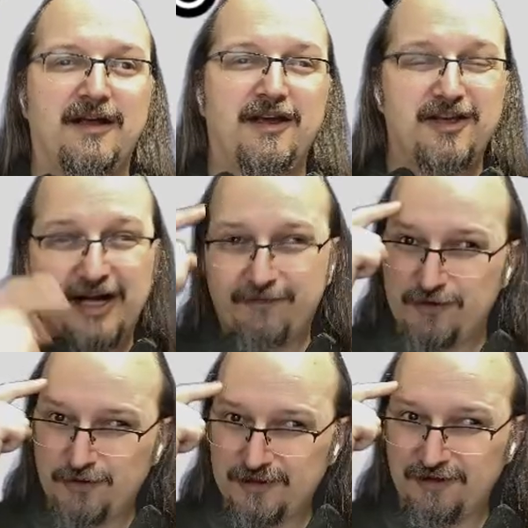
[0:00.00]
you're gonna have to
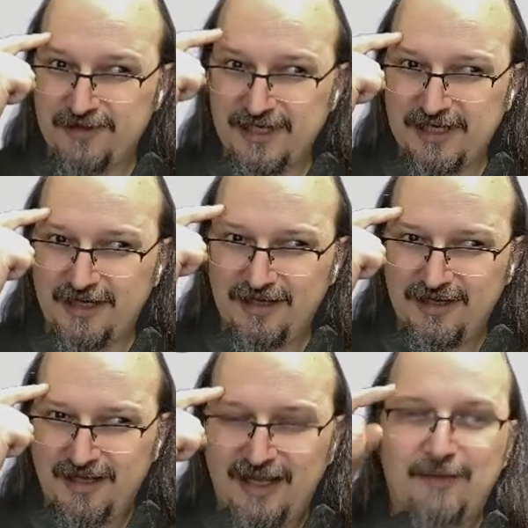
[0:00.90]
do a little thinking,
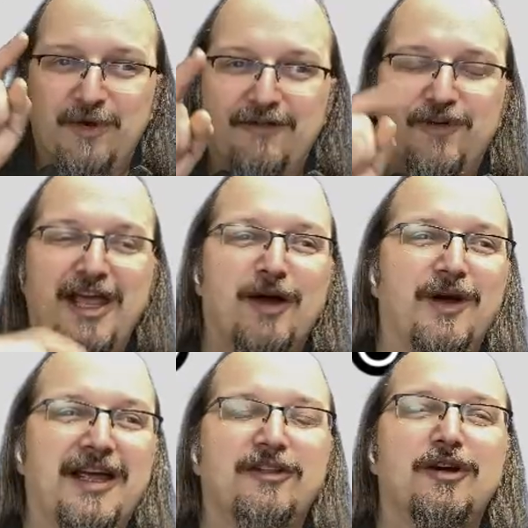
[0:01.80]
but if you can't quite
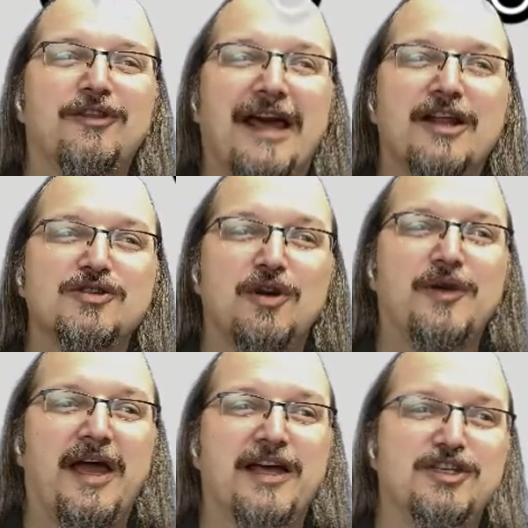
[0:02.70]
get there, that is
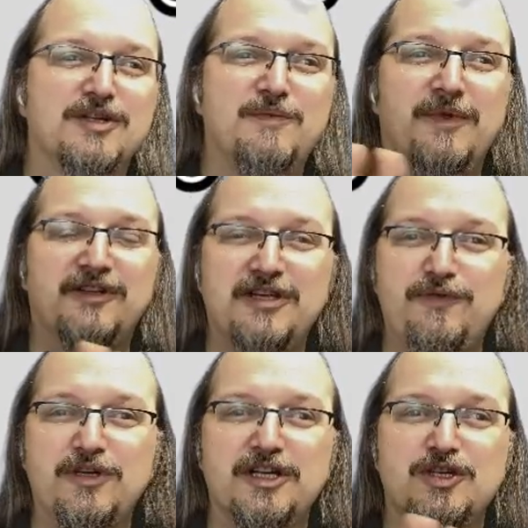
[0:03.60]
okay. Just see if
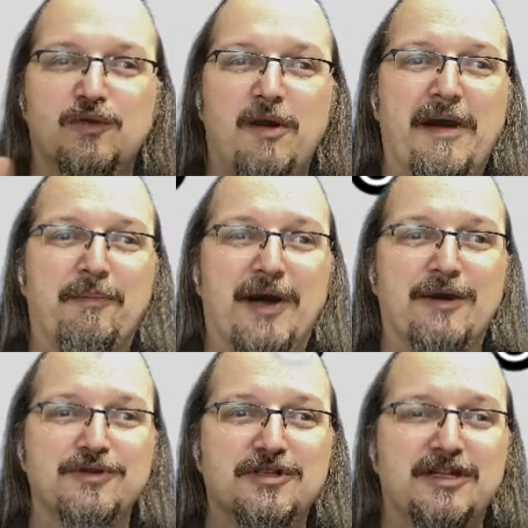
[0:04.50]
you can get your robot
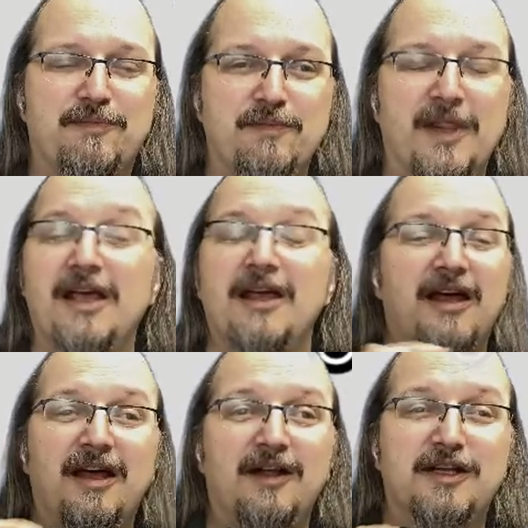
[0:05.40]

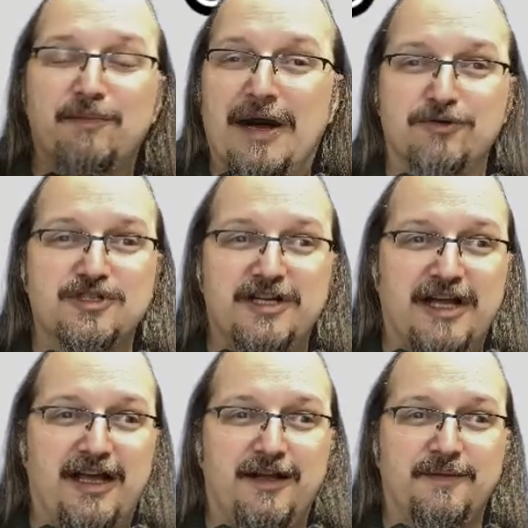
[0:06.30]
to bounce
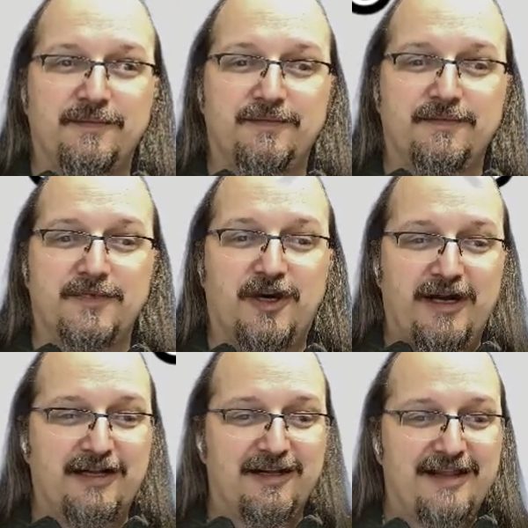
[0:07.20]
today. All
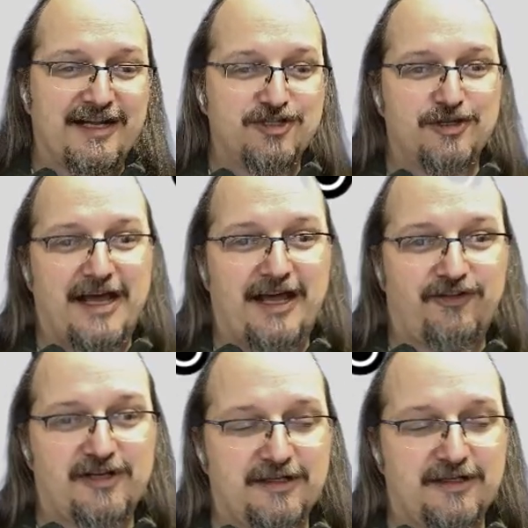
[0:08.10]
right, that's your task.